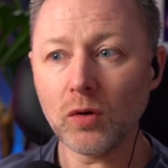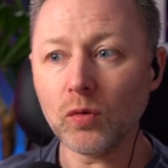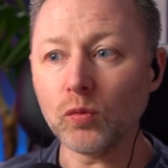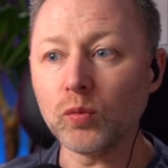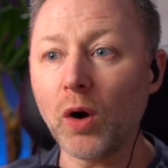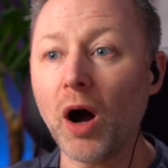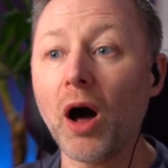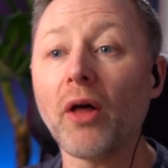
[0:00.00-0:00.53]

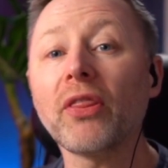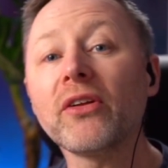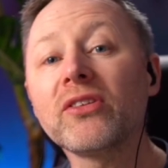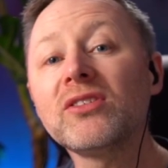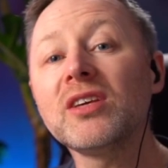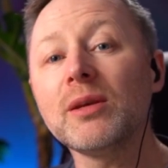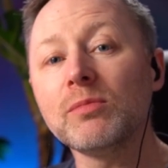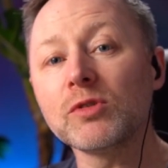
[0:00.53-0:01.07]
What other
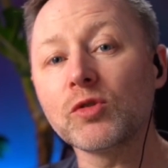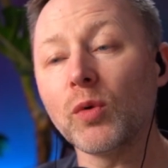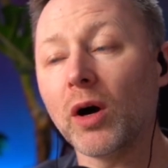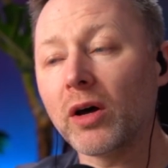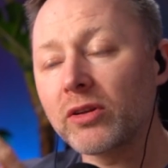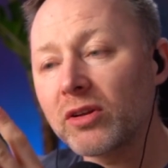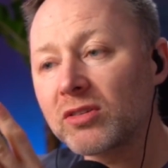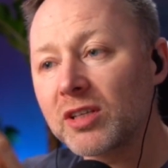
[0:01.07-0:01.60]
teams? What
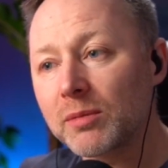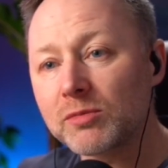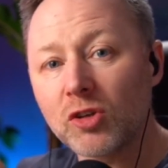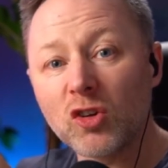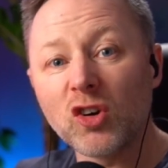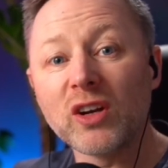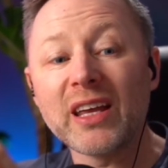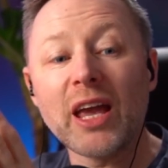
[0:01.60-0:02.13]
other teams are
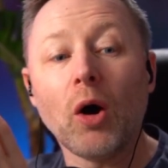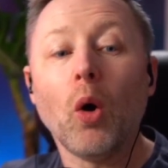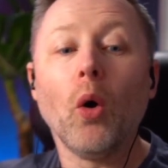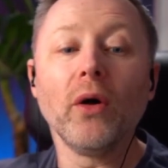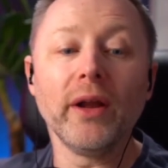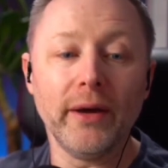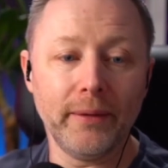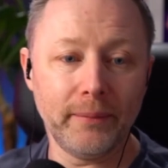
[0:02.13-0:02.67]
going to get on it?